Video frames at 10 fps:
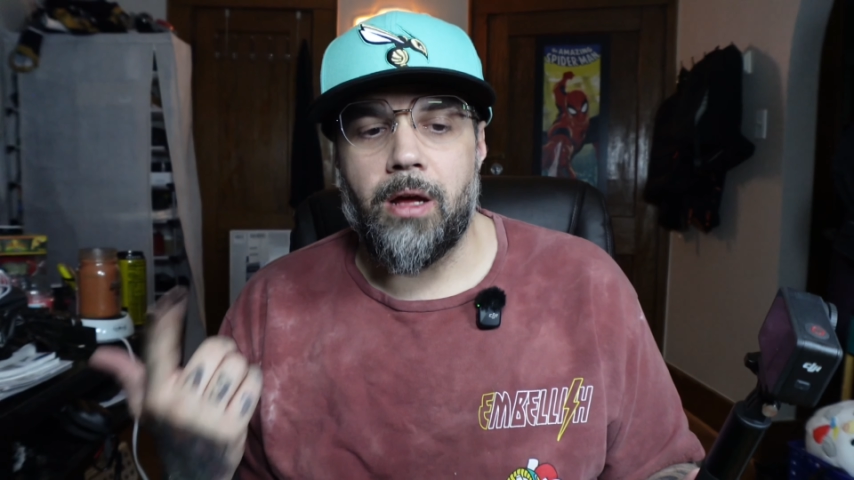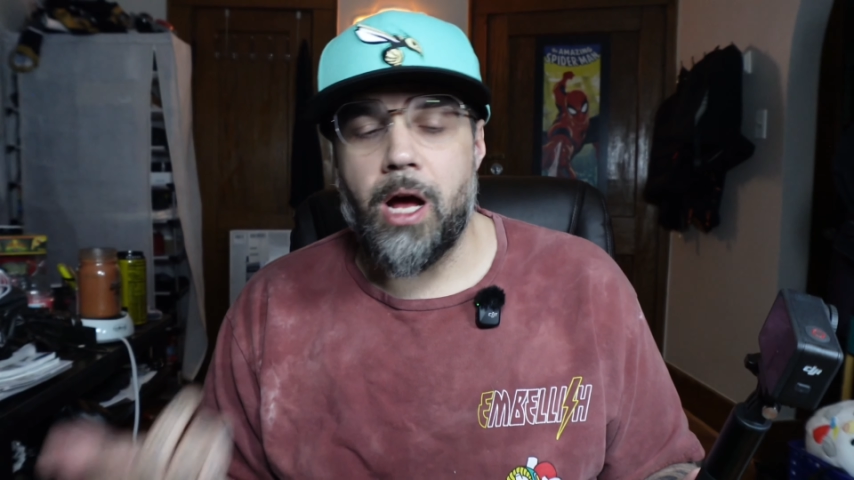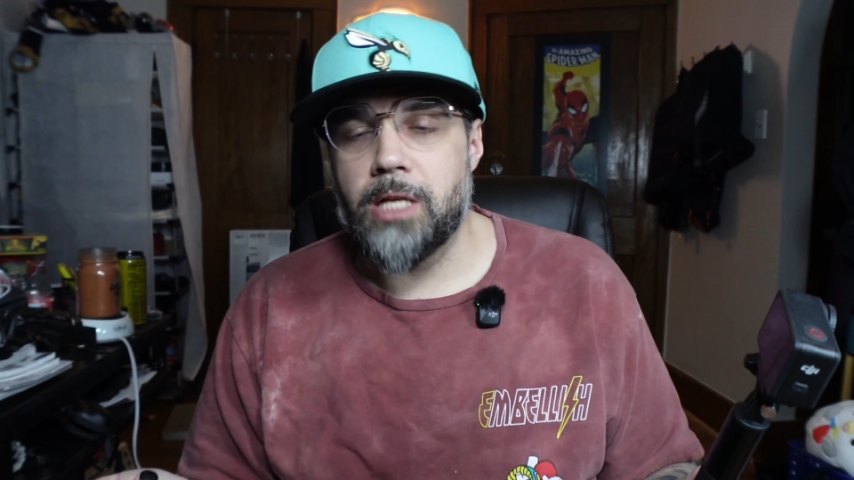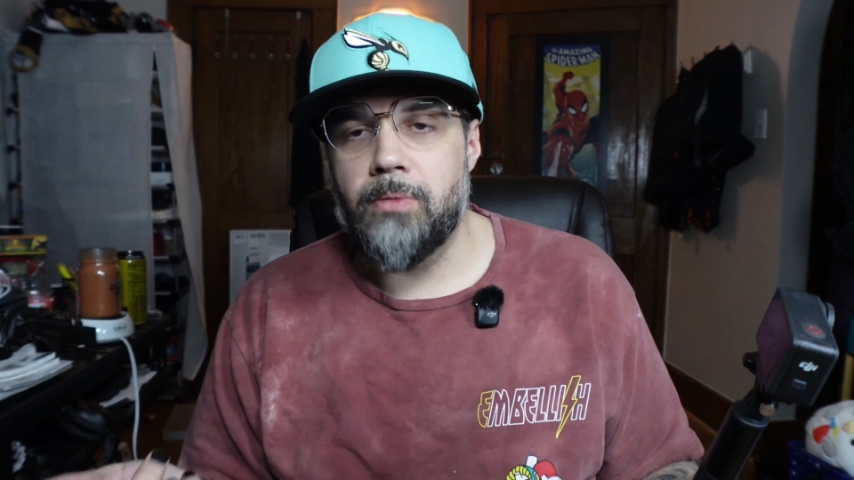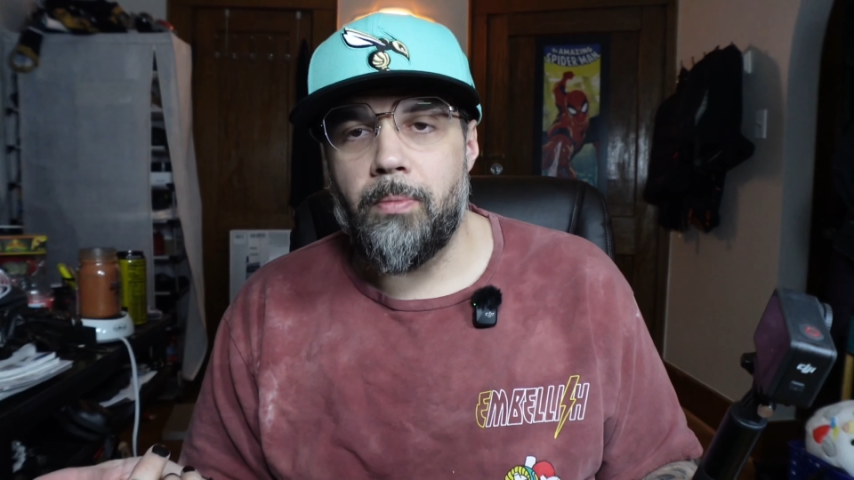
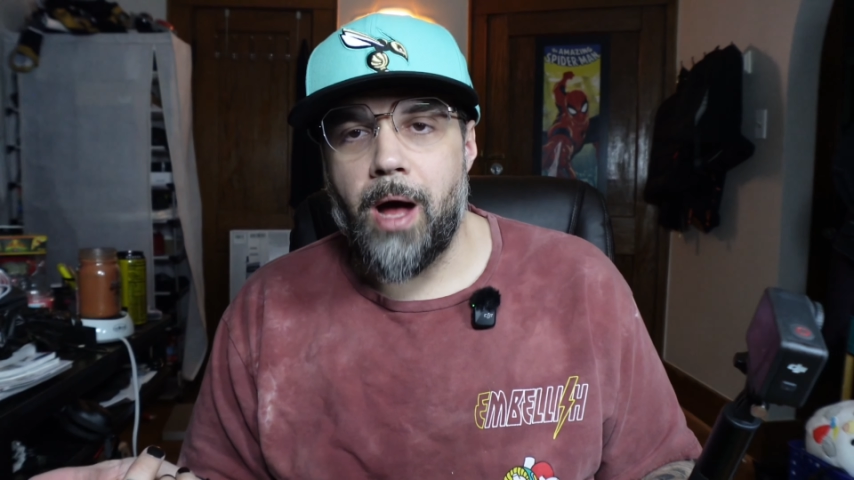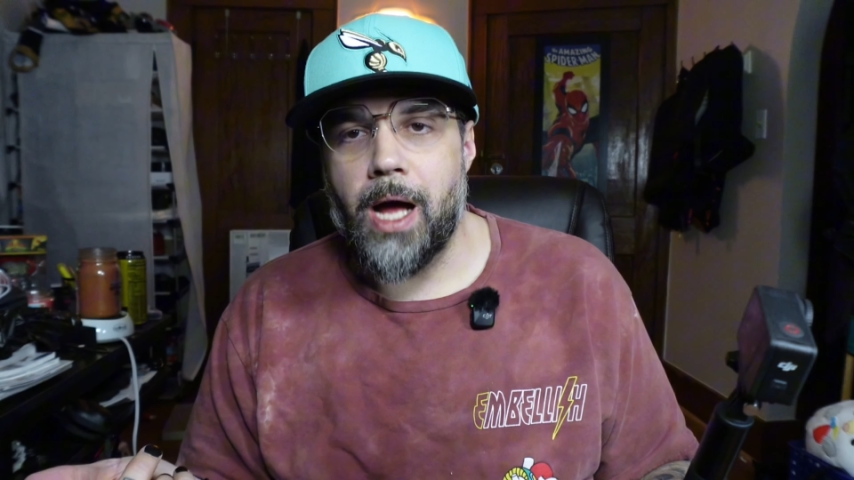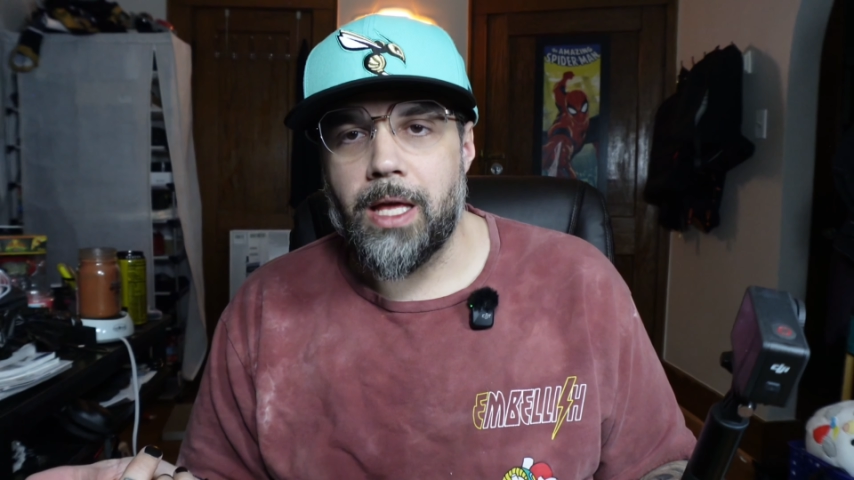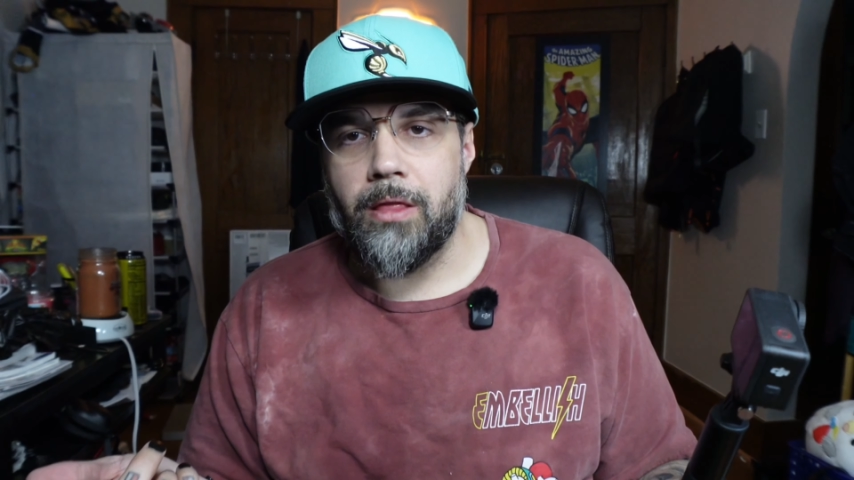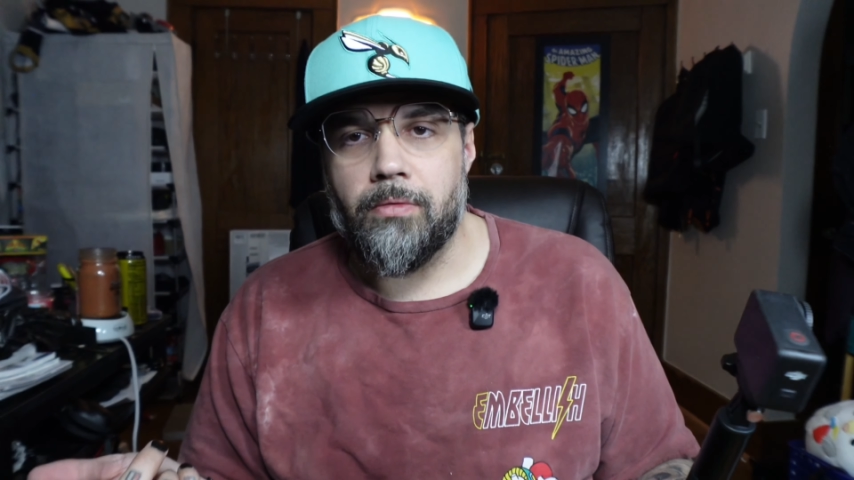Osmo
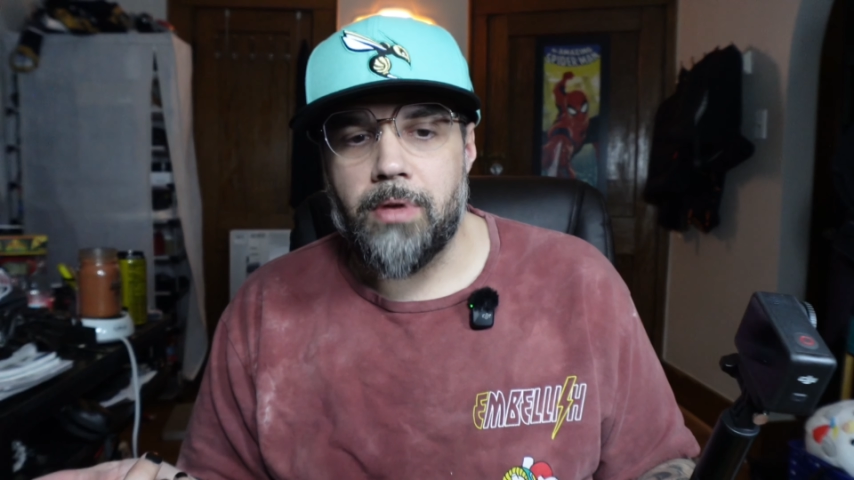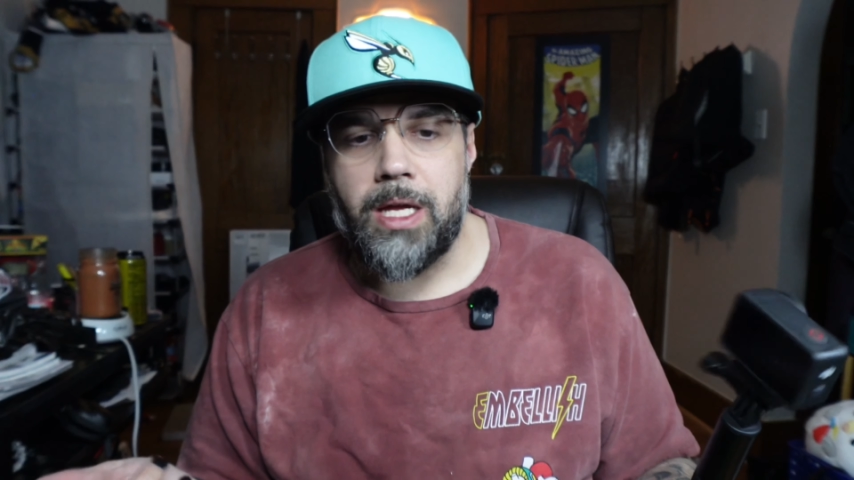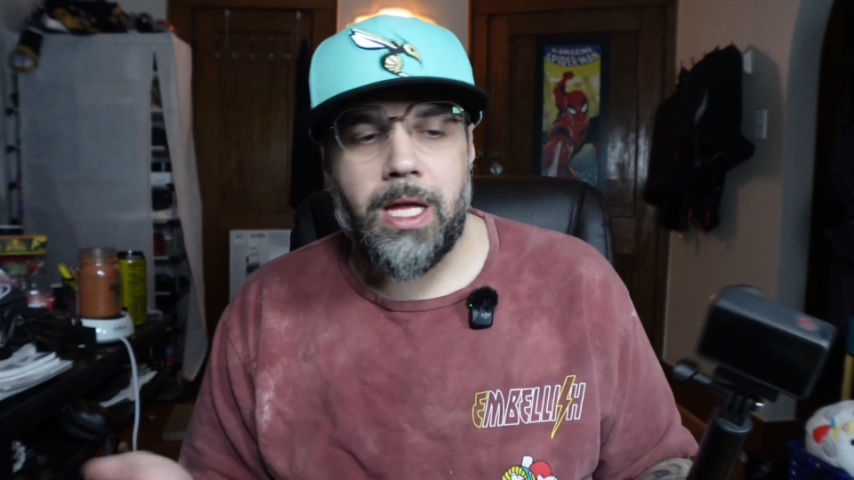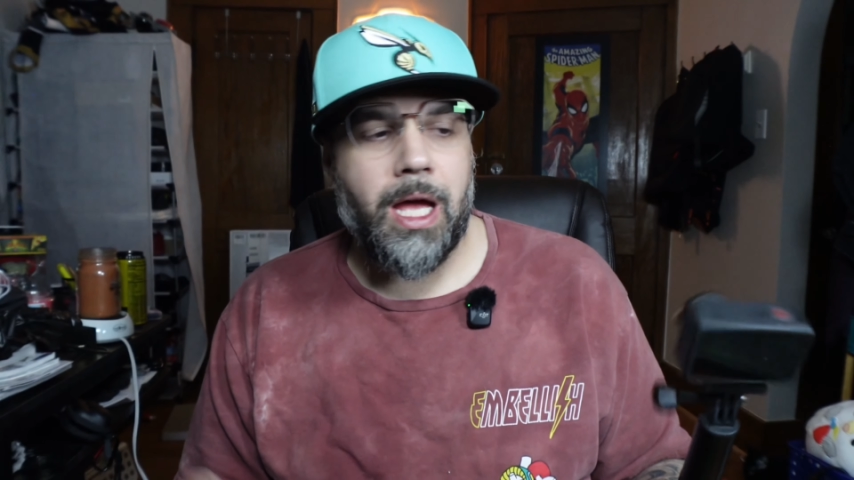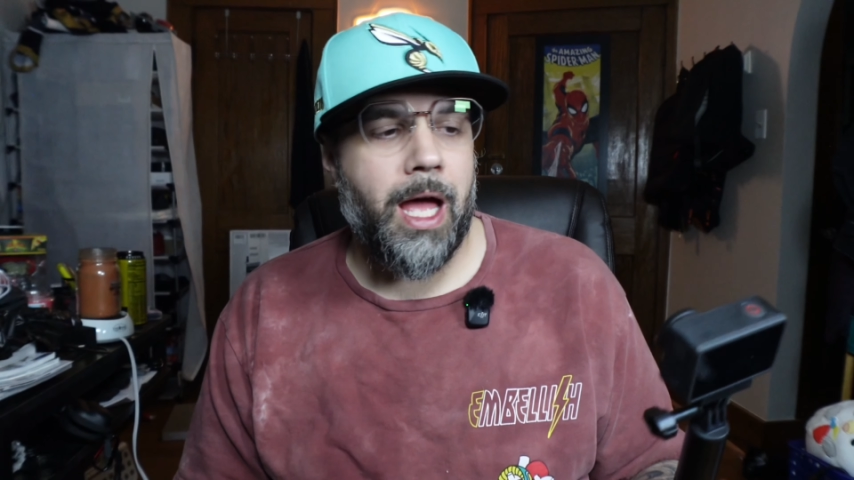Pocket 3,